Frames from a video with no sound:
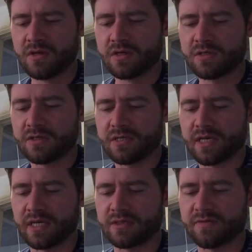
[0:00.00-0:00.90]
So it's a
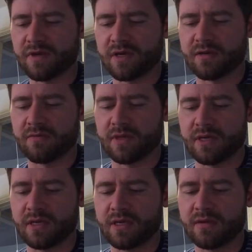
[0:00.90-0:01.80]
case of getting
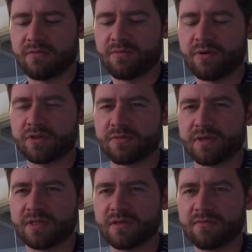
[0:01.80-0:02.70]
me,
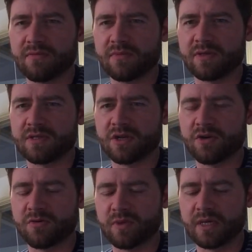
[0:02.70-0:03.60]
possibly with
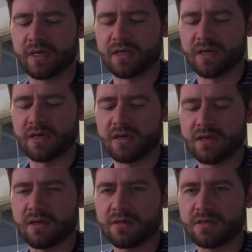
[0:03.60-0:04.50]
Toby, I think,
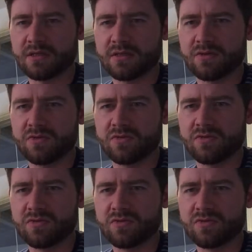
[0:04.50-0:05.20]
to do